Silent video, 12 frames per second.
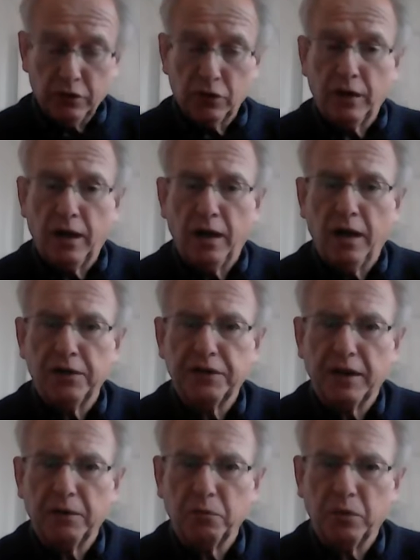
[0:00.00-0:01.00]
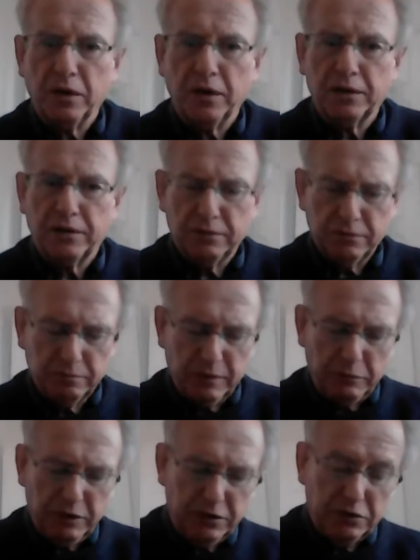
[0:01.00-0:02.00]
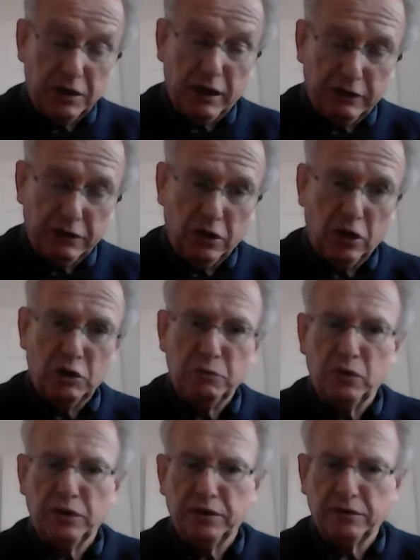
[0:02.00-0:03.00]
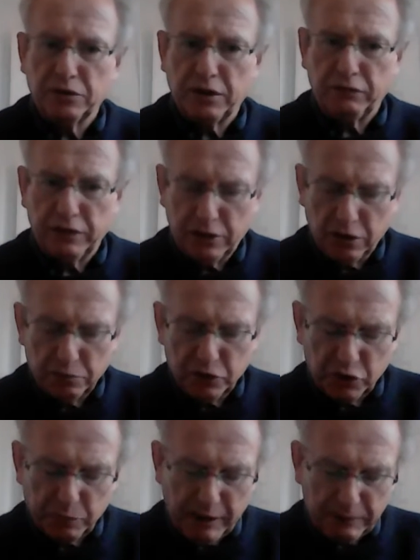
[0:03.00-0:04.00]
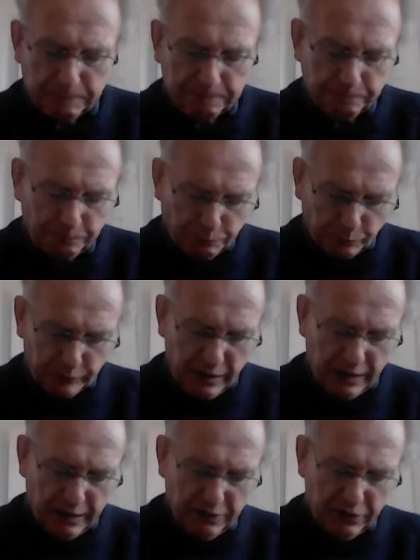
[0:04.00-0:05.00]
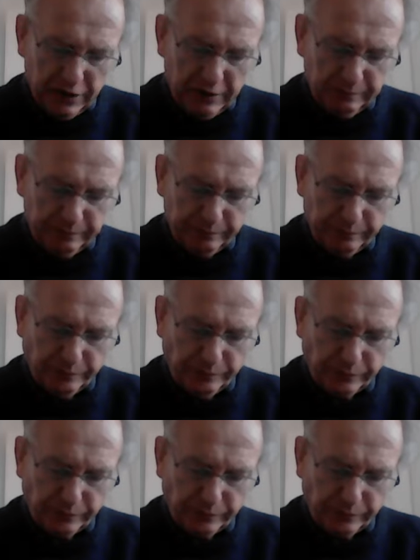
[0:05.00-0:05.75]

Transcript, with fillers: done a hard day at work and maybe you're driving home or you're travelling home somehow, and um,